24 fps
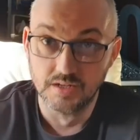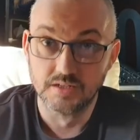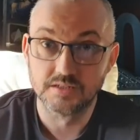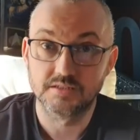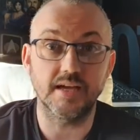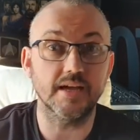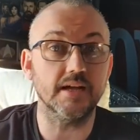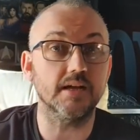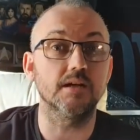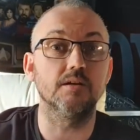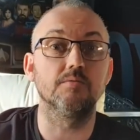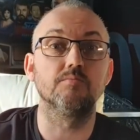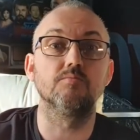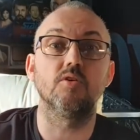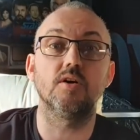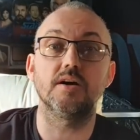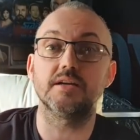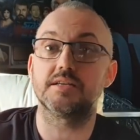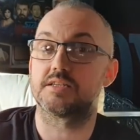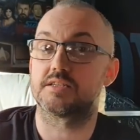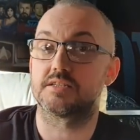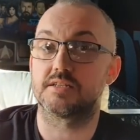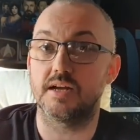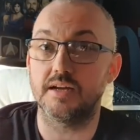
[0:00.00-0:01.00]
Declan
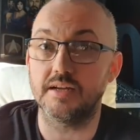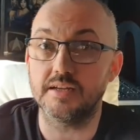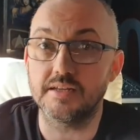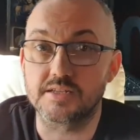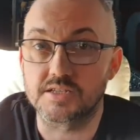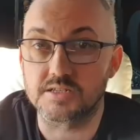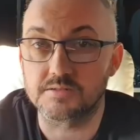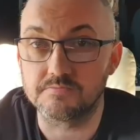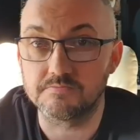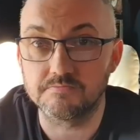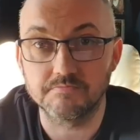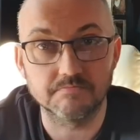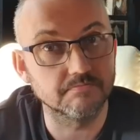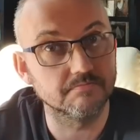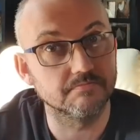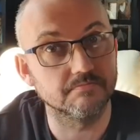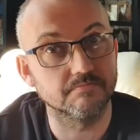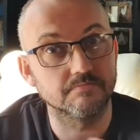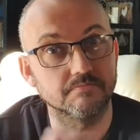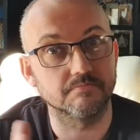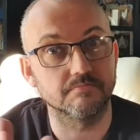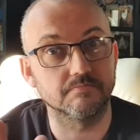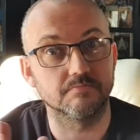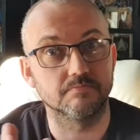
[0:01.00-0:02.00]
Rice stays
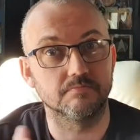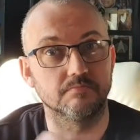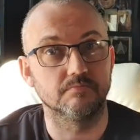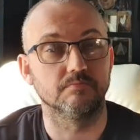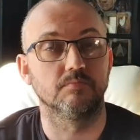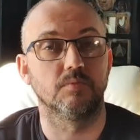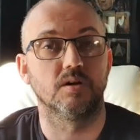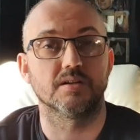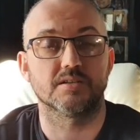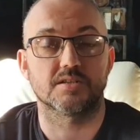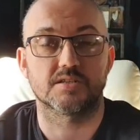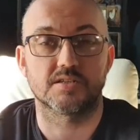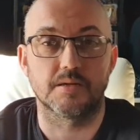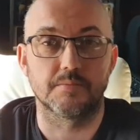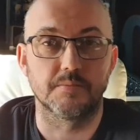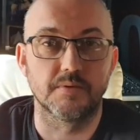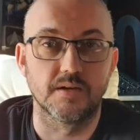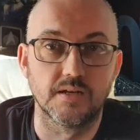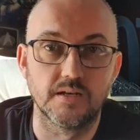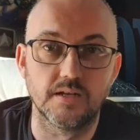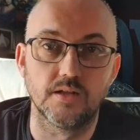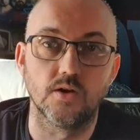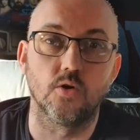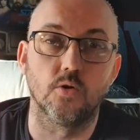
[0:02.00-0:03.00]
might seem a
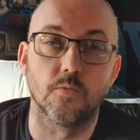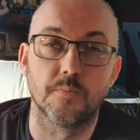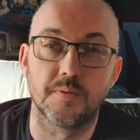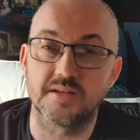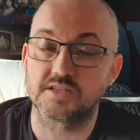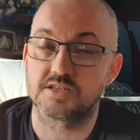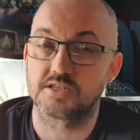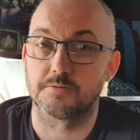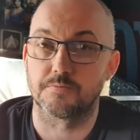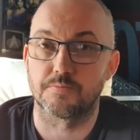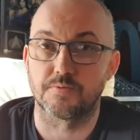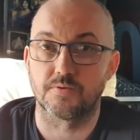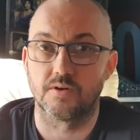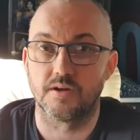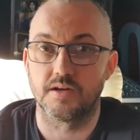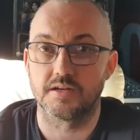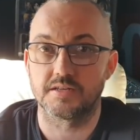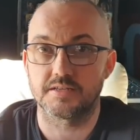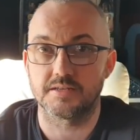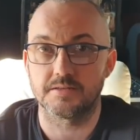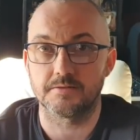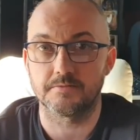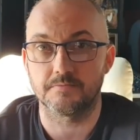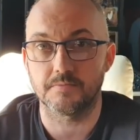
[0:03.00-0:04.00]
little bit
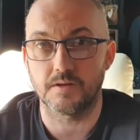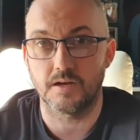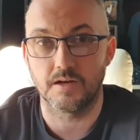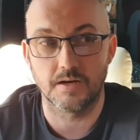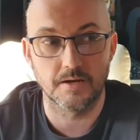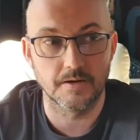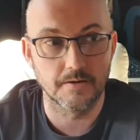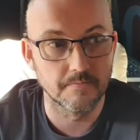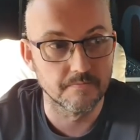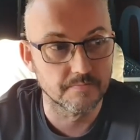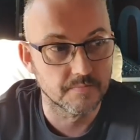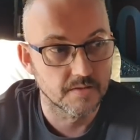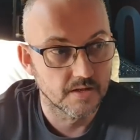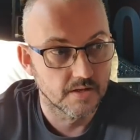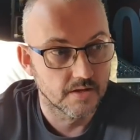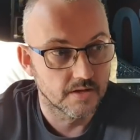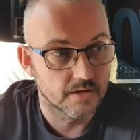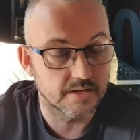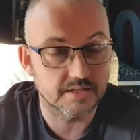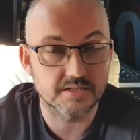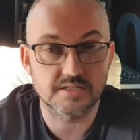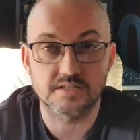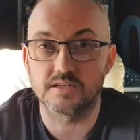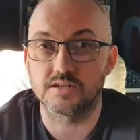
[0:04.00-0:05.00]
surprising. Um,
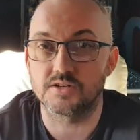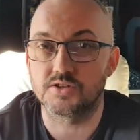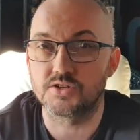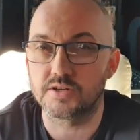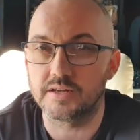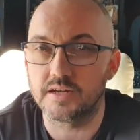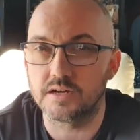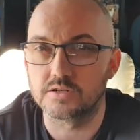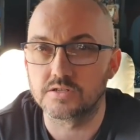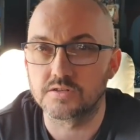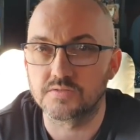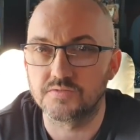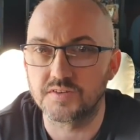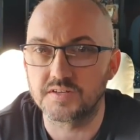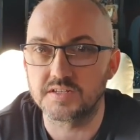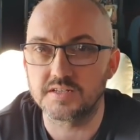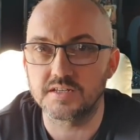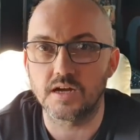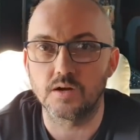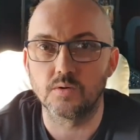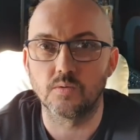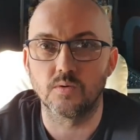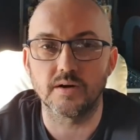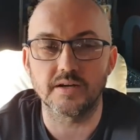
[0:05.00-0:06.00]
listen to Gio's
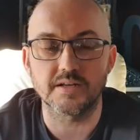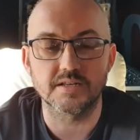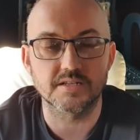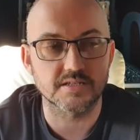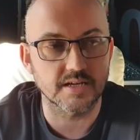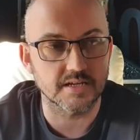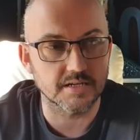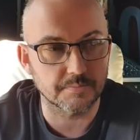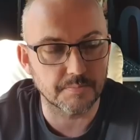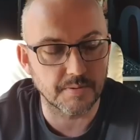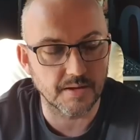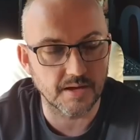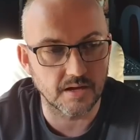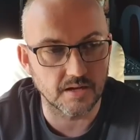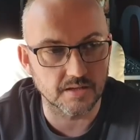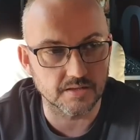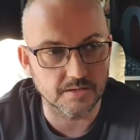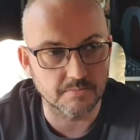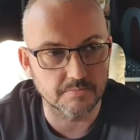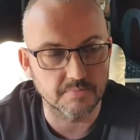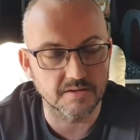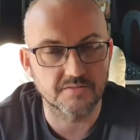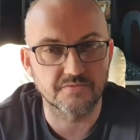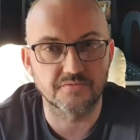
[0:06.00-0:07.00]
video, what he said about
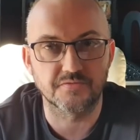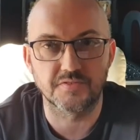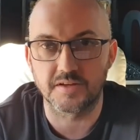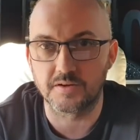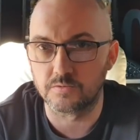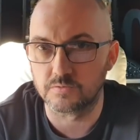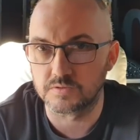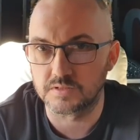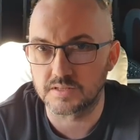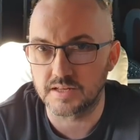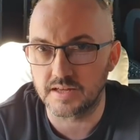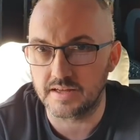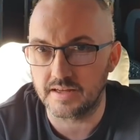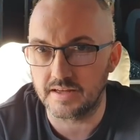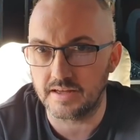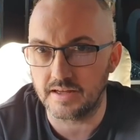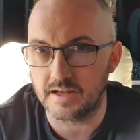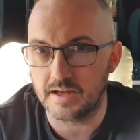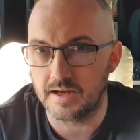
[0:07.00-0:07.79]
the midfield there.